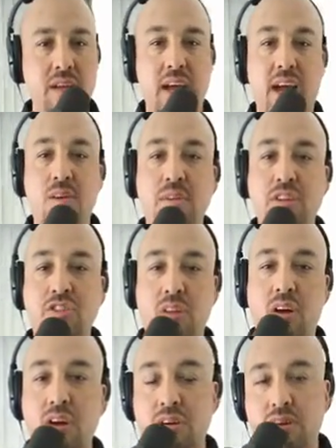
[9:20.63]
How much
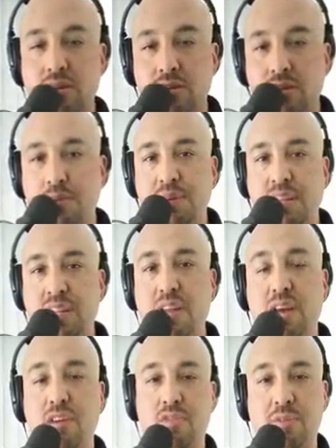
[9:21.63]
longer? Nobody
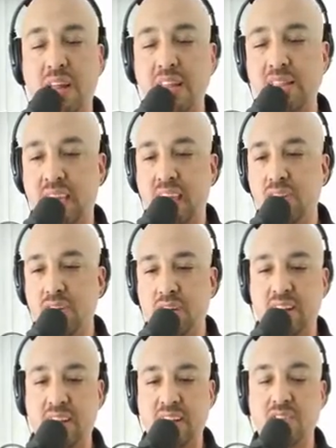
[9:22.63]
knows, but I think he could have
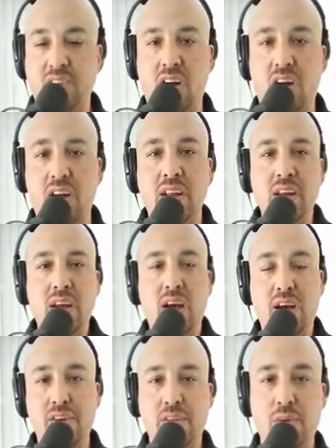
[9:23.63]
at least gone
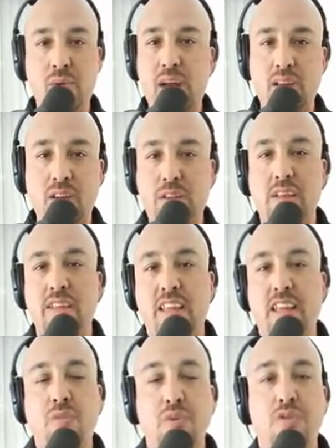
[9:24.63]
another round. Look,
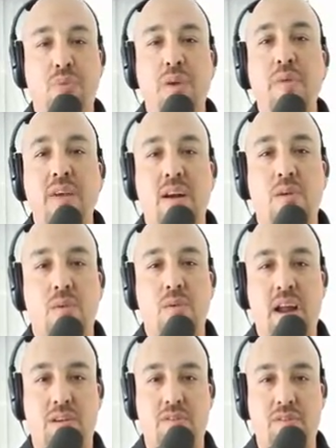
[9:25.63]
these were 3-minute
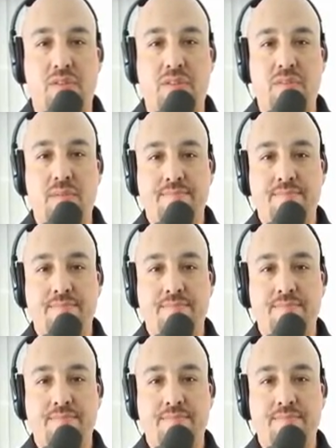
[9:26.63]
rounds.